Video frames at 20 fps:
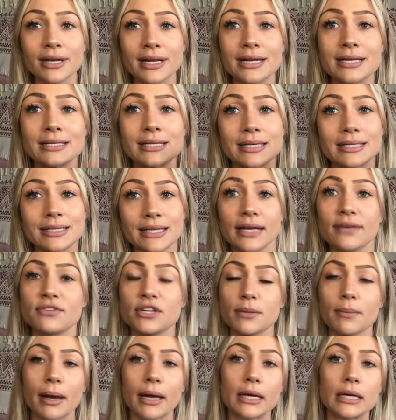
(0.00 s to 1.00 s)
it is a
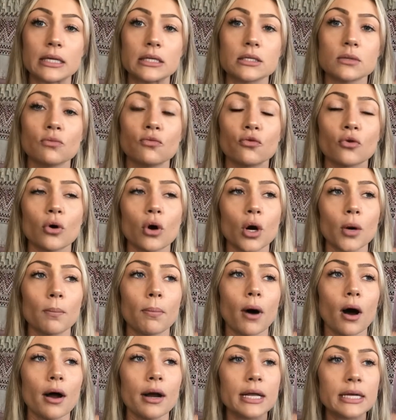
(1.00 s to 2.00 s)
safety mechanism for our
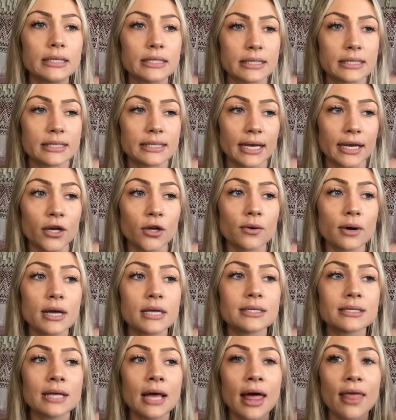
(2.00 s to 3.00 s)
body to say to
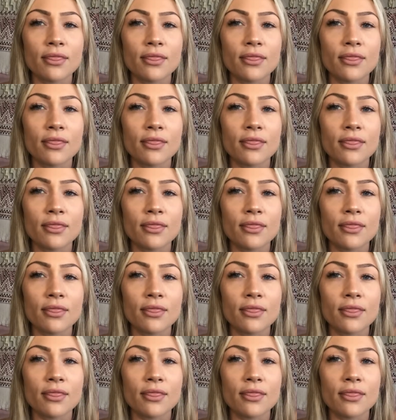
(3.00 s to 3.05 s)
us,